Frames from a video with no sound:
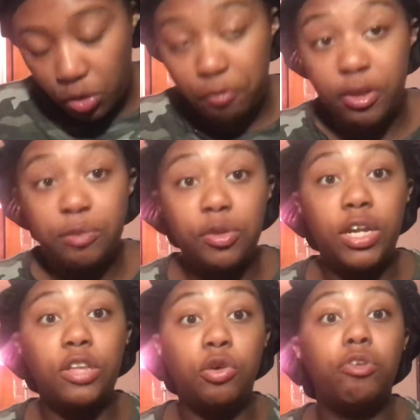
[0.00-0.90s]
The first person
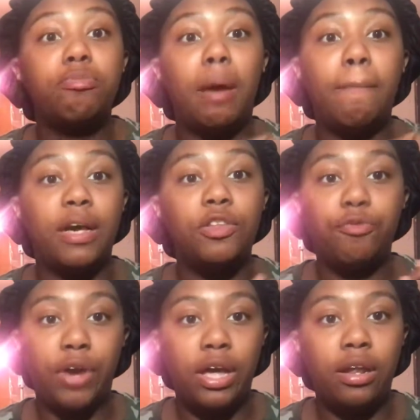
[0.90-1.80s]
I told was my best
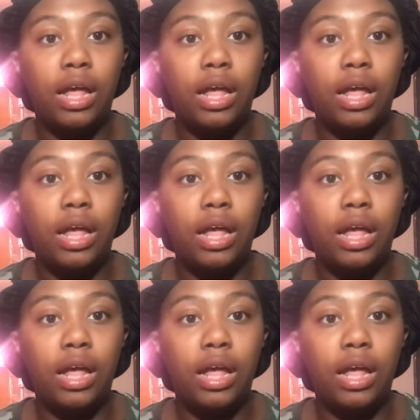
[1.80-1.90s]
friend,